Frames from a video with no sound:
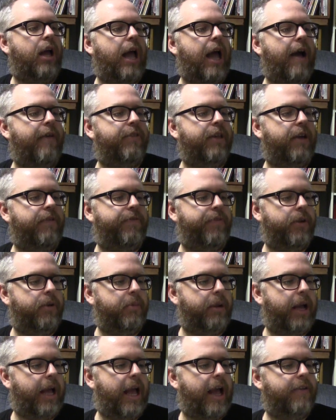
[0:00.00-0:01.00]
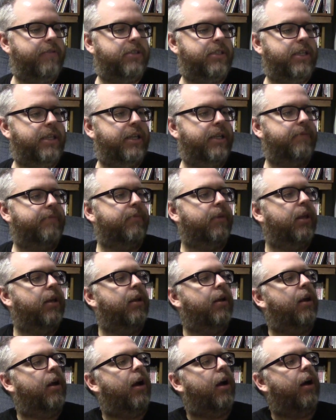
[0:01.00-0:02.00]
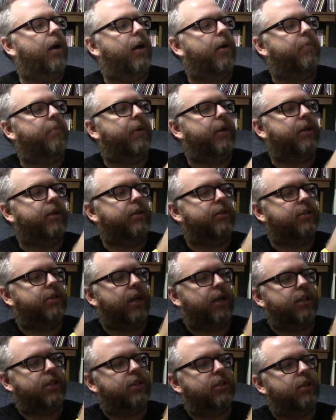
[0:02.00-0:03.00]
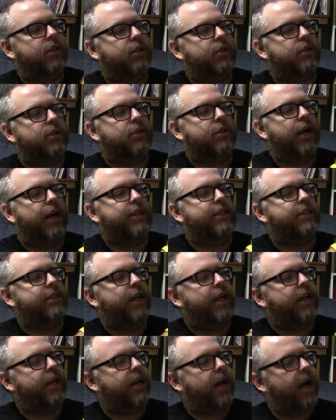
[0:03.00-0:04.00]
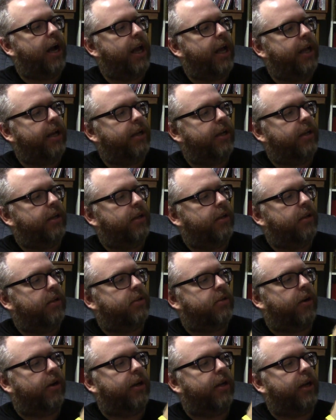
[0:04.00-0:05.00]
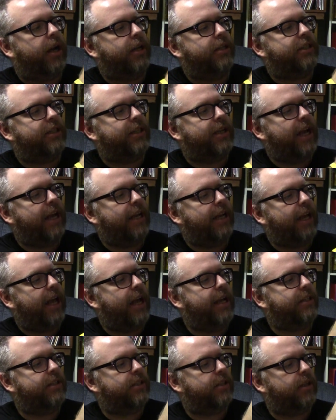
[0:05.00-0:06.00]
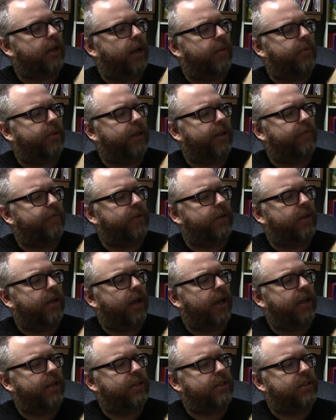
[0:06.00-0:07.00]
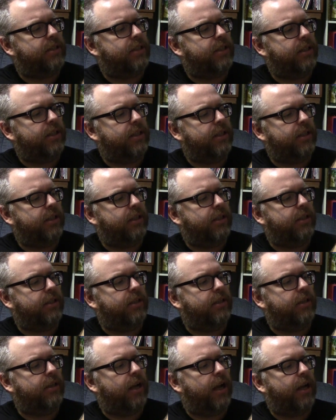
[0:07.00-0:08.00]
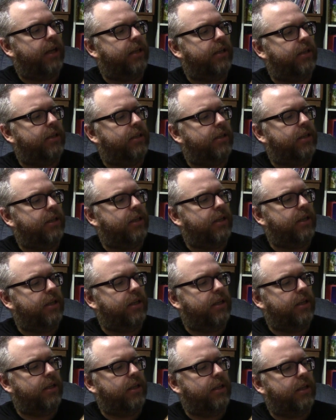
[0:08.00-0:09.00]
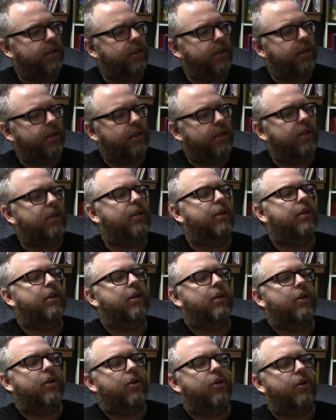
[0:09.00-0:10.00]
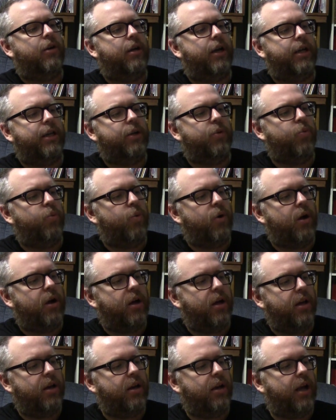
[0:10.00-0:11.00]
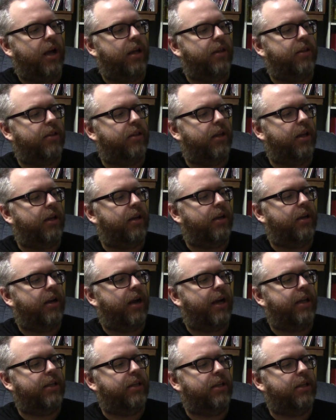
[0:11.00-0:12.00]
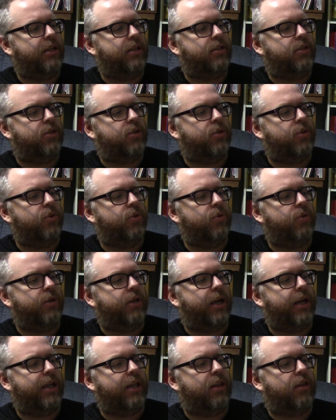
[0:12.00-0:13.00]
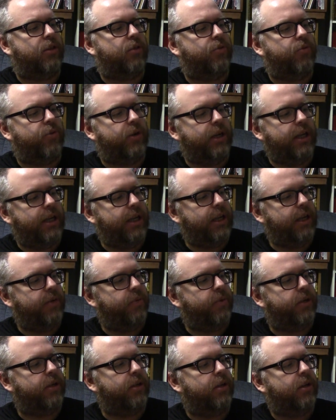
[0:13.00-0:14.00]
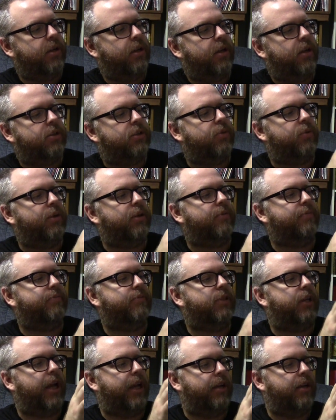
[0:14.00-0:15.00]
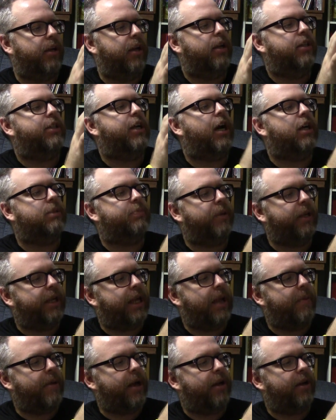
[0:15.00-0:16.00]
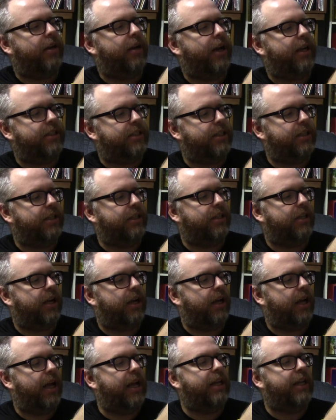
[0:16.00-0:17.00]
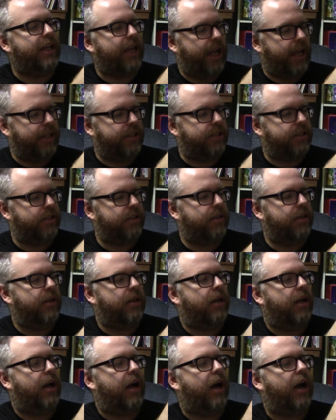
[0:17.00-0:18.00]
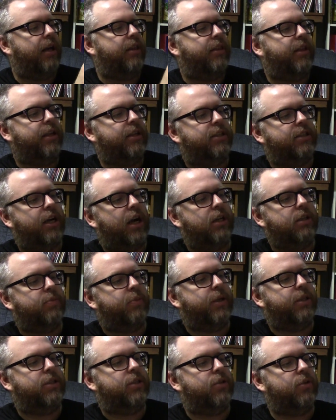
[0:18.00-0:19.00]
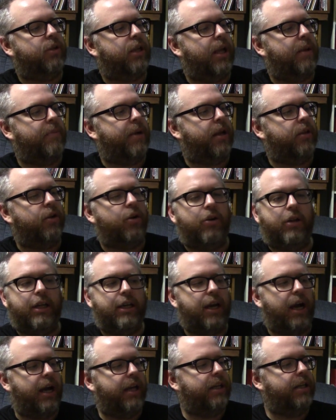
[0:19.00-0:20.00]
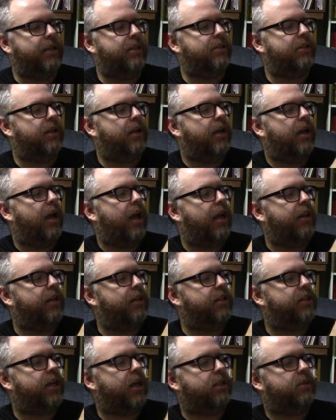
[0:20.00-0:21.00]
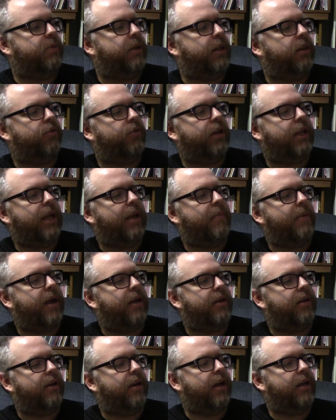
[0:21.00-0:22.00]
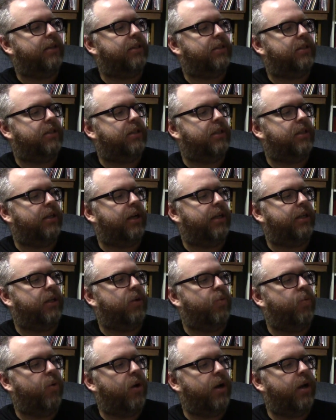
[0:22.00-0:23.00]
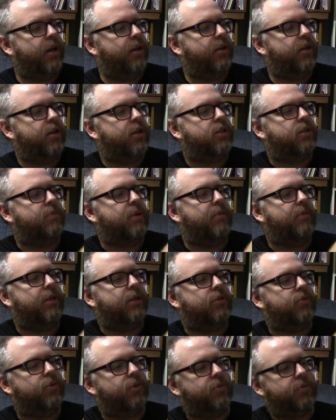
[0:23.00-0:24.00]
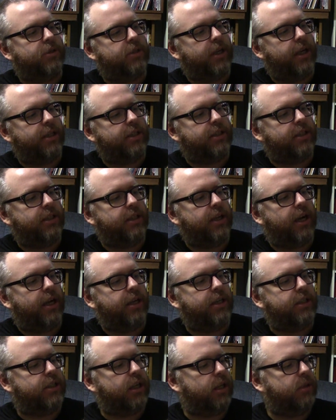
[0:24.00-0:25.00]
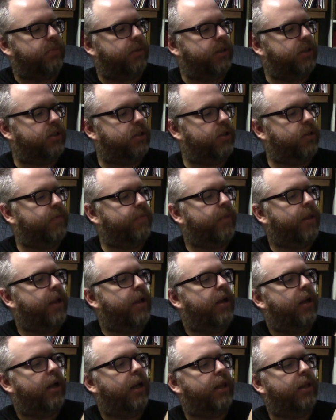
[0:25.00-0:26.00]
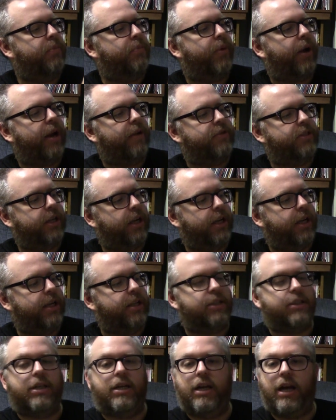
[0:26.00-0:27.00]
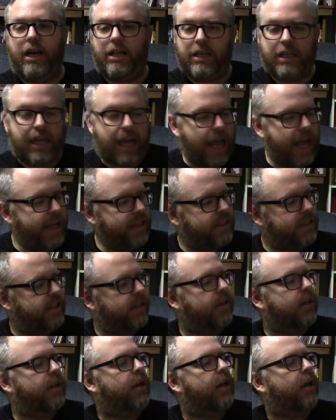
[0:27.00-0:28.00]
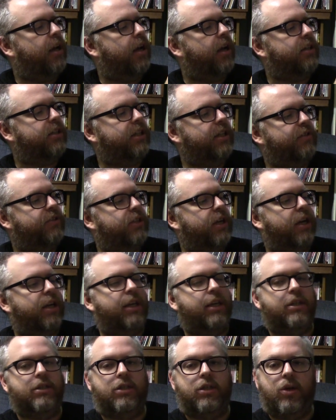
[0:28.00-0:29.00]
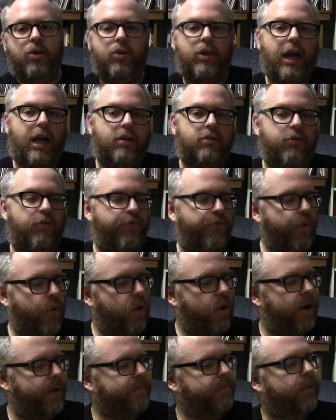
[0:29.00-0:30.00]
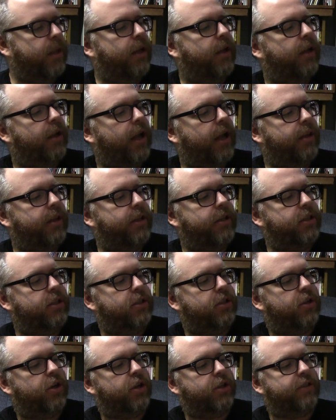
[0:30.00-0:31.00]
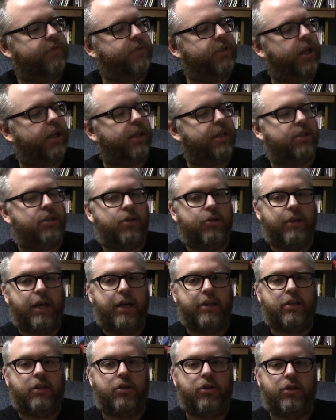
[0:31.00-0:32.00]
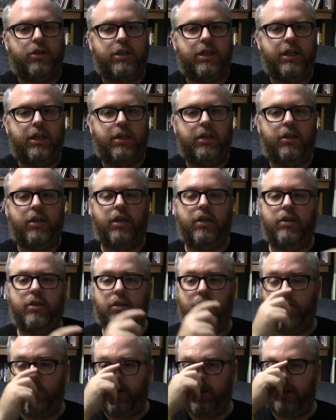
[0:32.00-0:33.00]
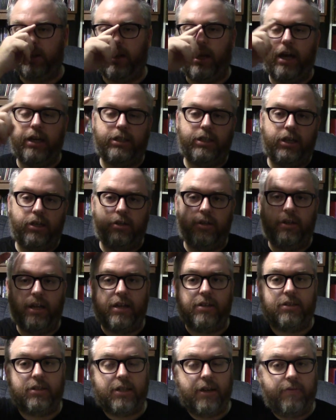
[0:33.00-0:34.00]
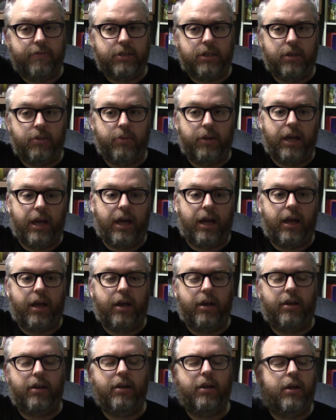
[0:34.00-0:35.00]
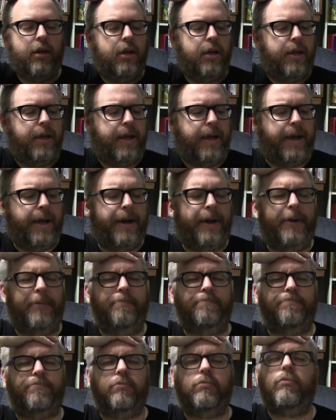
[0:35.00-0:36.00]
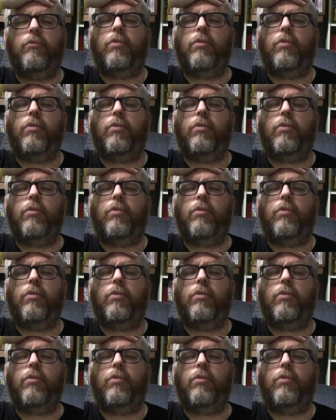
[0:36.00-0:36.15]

have that film, and I have seen it, uh, but it's got, this is nineteen eighty-nine, sorry, nineteen eighty-eight, I believe nineteen ninety, or ninety-one, and then ninety-two or ninety-three, when, so we, okay, Child's Play came out in nineteen eighty-eight, I think Child's Play two came out in the early nineties, and then Child's Play three came out in nineteen ninety-one, so maybe this one was nineteen ninety, Child's Play two, and then Bride of Chucky is ninety-eight, Uh, Seed of Chucky is two thousand four, and then Curse of Chucky is two thousand thirteen, and then, of course, last year in two thousand seventeen, we had um,